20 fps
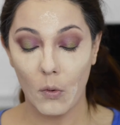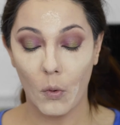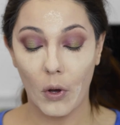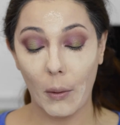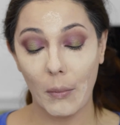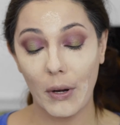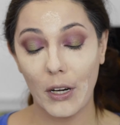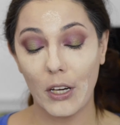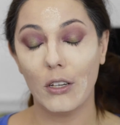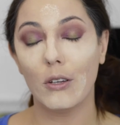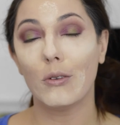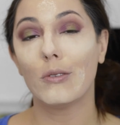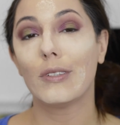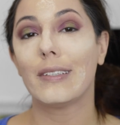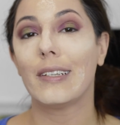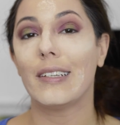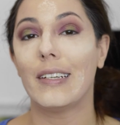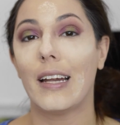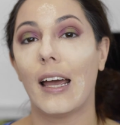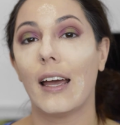What I'm gonna use
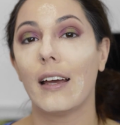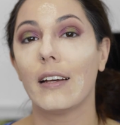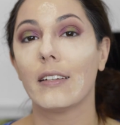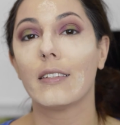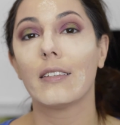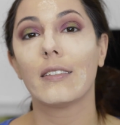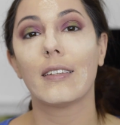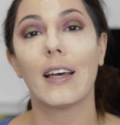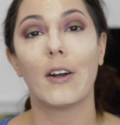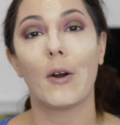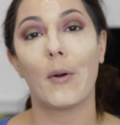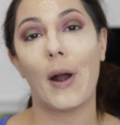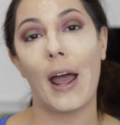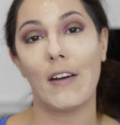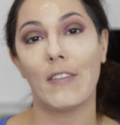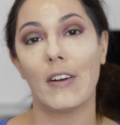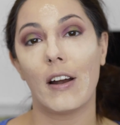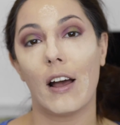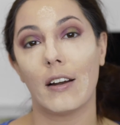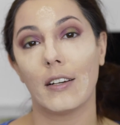today, since I don't
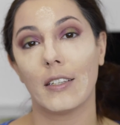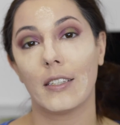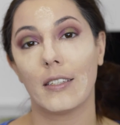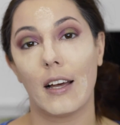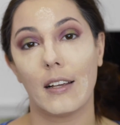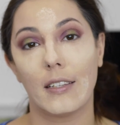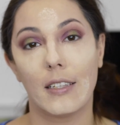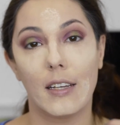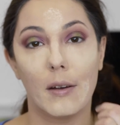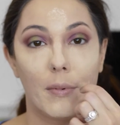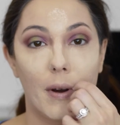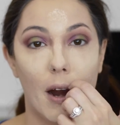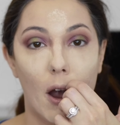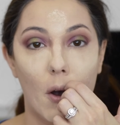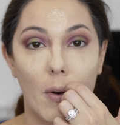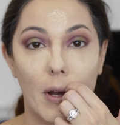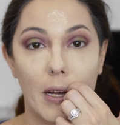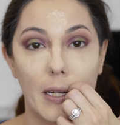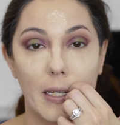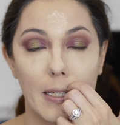have an Anastasia
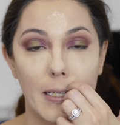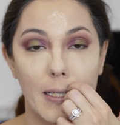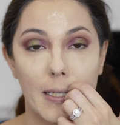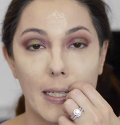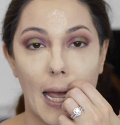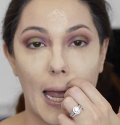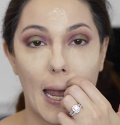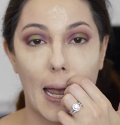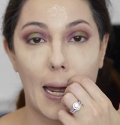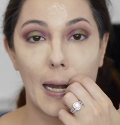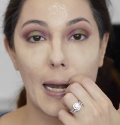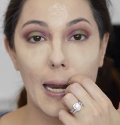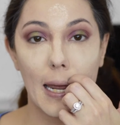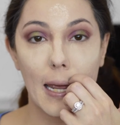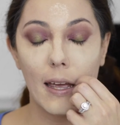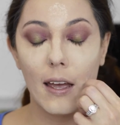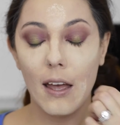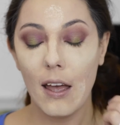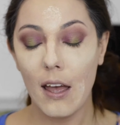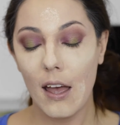Brow Wiz handy,